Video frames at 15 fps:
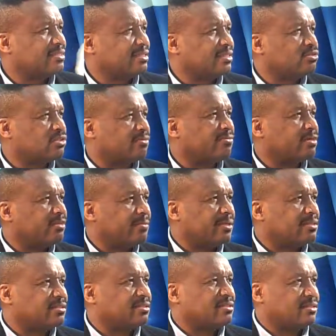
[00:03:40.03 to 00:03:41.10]
Those are
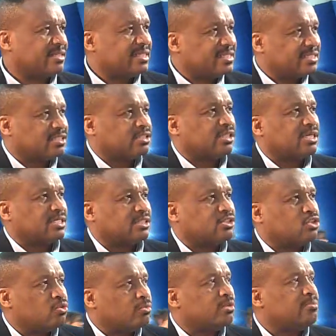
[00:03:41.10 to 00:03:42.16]
fundamental things that as
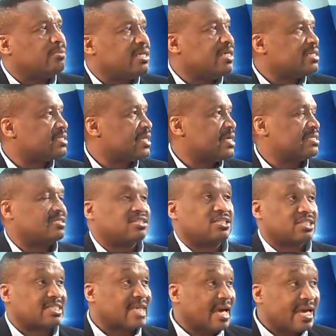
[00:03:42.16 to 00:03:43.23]
human beings, as
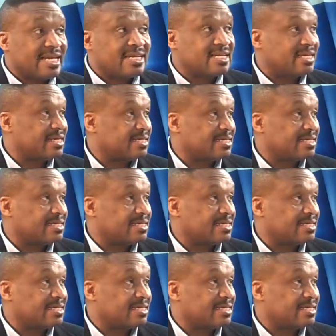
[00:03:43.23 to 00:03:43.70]
societies,